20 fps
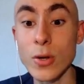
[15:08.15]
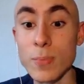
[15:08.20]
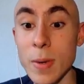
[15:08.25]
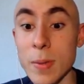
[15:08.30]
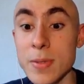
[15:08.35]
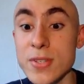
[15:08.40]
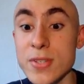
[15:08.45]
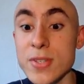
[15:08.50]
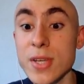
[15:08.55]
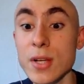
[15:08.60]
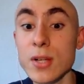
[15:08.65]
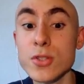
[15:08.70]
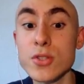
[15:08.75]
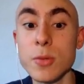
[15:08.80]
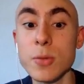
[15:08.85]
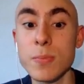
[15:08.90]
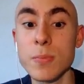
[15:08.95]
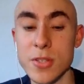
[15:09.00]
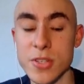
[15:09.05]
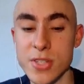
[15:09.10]
Maybe skill two
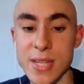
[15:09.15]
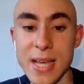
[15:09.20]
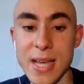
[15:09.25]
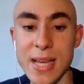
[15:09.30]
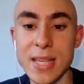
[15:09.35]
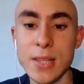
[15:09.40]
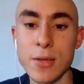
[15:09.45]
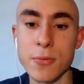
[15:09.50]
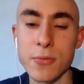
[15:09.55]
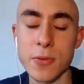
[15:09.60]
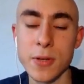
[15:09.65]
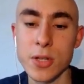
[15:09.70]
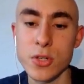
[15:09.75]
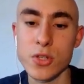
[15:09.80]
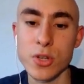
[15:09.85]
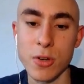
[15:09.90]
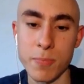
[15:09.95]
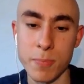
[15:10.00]
Bastet and then finish off